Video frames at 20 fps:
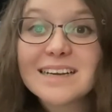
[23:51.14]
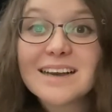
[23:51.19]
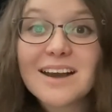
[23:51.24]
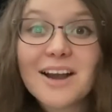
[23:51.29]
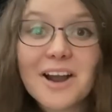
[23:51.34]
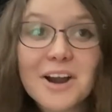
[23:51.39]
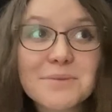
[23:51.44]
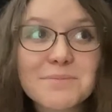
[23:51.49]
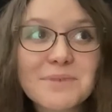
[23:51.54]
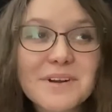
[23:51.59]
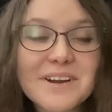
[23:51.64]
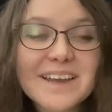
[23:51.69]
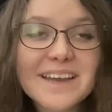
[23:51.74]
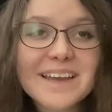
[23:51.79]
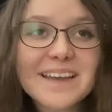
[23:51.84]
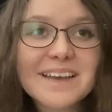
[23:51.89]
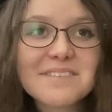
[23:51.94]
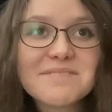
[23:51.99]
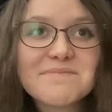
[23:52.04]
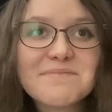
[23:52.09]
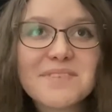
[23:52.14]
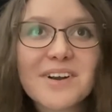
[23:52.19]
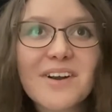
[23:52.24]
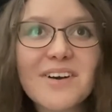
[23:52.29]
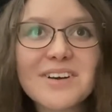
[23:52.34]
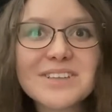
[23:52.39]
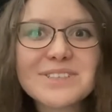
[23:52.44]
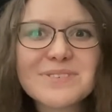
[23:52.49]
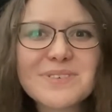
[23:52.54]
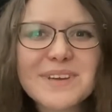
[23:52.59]
heartbreaking, but
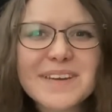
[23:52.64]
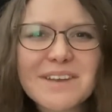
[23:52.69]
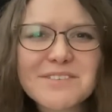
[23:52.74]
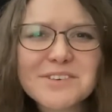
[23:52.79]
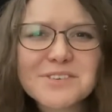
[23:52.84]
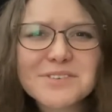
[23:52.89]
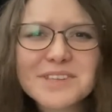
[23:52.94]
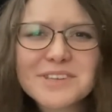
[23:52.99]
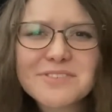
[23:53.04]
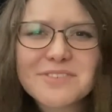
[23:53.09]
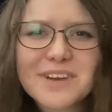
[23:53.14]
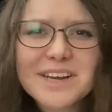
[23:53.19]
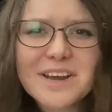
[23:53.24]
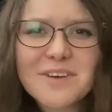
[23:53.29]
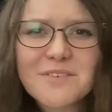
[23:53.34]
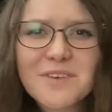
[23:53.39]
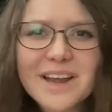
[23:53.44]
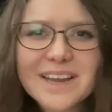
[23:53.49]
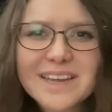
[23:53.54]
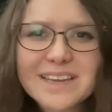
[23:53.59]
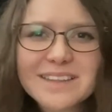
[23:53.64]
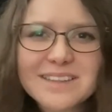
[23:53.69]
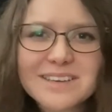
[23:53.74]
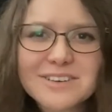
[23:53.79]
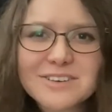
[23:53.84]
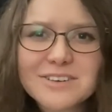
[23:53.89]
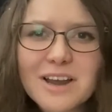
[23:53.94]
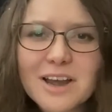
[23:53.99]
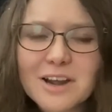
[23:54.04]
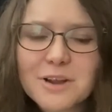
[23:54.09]
also we never really find out why
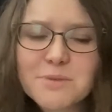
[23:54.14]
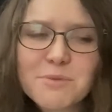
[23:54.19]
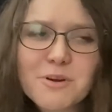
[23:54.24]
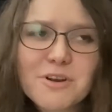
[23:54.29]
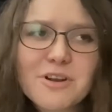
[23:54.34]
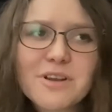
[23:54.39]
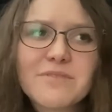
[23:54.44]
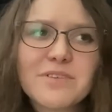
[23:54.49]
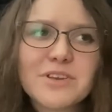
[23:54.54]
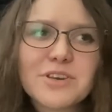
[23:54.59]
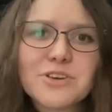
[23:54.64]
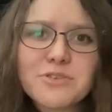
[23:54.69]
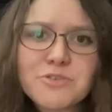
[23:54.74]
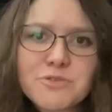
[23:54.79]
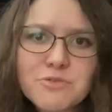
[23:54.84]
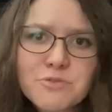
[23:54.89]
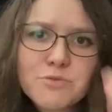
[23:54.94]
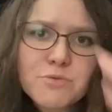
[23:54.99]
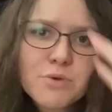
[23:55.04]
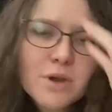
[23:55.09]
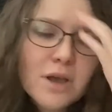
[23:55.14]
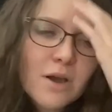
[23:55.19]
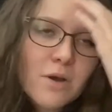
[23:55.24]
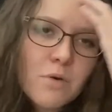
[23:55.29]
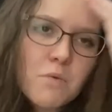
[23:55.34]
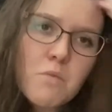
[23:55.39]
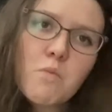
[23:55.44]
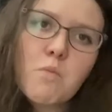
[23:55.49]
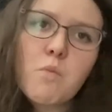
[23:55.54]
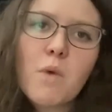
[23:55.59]
Ethan Nakamura even knew
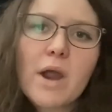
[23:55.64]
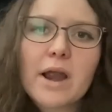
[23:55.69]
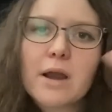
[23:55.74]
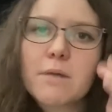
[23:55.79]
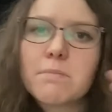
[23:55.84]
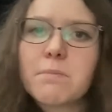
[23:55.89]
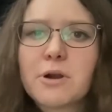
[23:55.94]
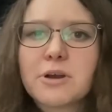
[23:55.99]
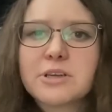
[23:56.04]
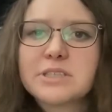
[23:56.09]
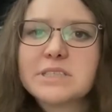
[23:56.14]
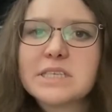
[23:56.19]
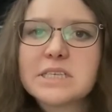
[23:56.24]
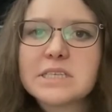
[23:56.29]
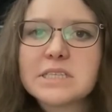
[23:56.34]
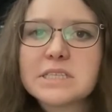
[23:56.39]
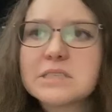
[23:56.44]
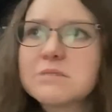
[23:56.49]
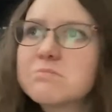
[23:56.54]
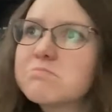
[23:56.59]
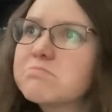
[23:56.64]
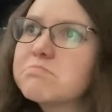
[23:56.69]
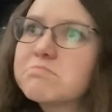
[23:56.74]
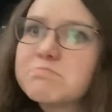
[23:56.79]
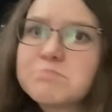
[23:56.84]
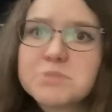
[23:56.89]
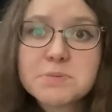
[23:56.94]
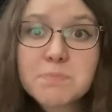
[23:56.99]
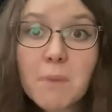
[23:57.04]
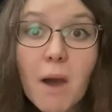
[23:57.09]
where Percy's
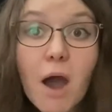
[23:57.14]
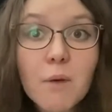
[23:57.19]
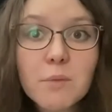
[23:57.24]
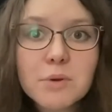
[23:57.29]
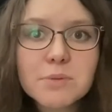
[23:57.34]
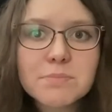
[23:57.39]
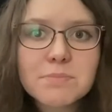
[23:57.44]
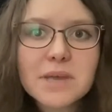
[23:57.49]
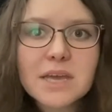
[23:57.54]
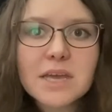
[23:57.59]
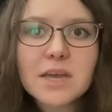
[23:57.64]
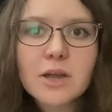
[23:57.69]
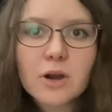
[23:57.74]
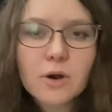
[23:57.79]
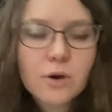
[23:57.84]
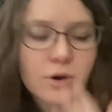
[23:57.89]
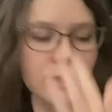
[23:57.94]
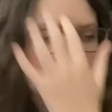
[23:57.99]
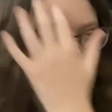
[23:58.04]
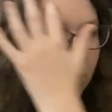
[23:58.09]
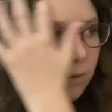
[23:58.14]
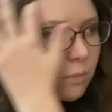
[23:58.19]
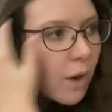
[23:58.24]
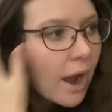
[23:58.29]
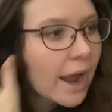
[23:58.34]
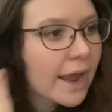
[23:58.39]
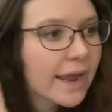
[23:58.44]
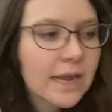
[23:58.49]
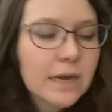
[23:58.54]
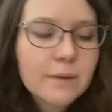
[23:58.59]
spot would be, or
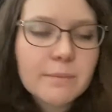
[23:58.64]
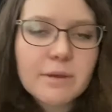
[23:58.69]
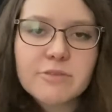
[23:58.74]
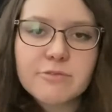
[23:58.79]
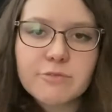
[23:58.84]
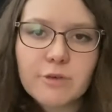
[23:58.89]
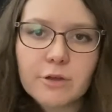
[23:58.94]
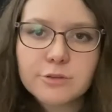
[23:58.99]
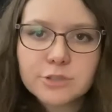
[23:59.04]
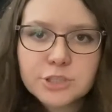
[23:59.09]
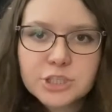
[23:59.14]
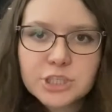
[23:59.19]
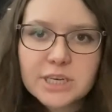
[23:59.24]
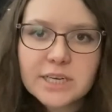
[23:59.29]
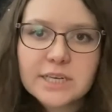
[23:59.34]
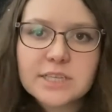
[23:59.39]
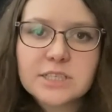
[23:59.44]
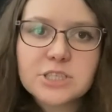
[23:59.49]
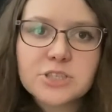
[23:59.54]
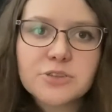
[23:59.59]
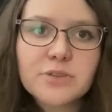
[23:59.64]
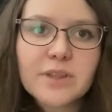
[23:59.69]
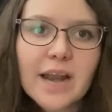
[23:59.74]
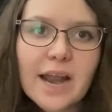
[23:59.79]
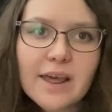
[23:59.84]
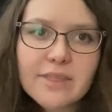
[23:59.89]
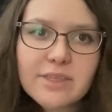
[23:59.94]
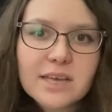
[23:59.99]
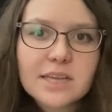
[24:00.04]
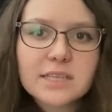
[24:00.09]
why Annabeth felt she needed to do that.
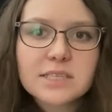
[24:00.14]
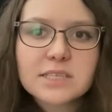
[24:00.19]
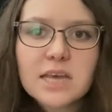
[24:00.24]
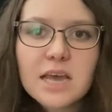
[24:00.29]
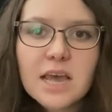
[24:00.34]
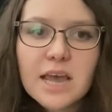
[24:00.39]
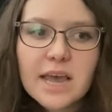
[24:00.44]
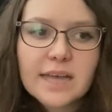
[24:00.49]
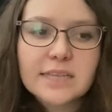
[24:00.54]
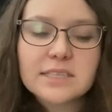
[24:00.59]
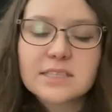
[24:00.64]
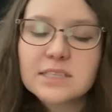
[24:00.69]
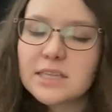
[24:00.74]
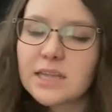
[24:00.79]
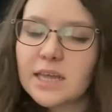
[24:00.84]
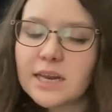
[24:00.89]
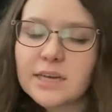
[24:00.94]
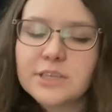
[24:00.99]
I think it's an